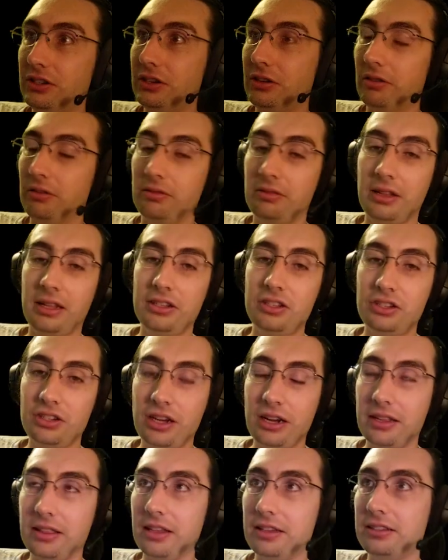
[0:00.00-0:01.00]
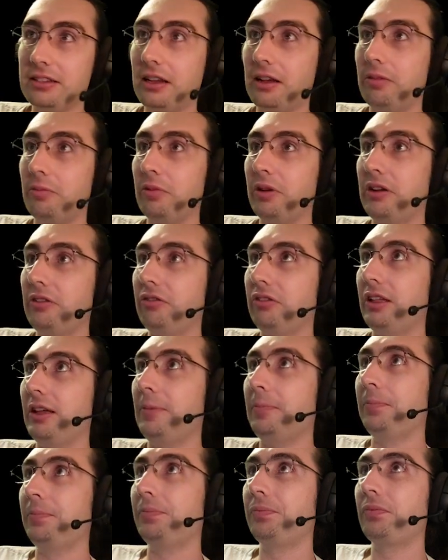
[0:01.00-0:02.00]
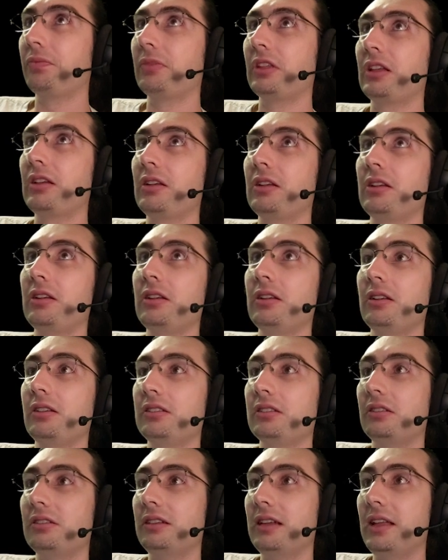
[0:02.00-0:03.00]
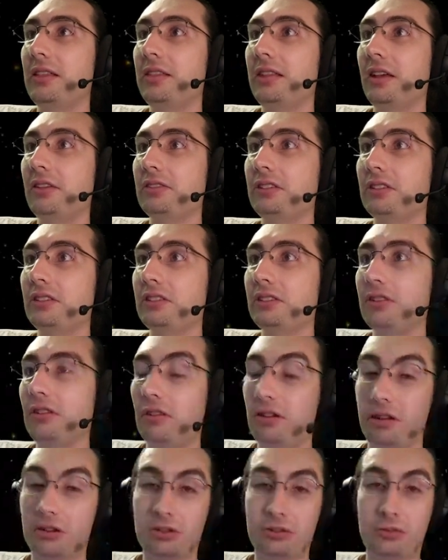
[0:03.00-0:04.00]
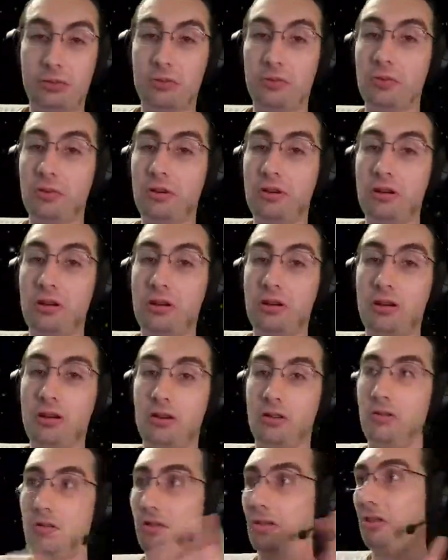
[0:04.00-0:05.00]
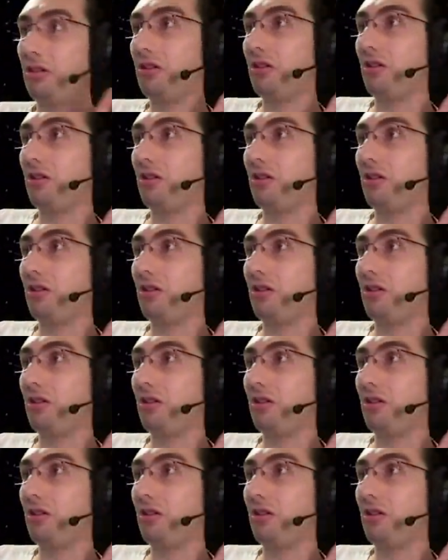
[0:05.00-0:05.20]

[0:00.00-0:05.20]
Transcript: too. Let's check this out briefly. So 10,000 stars, whoa,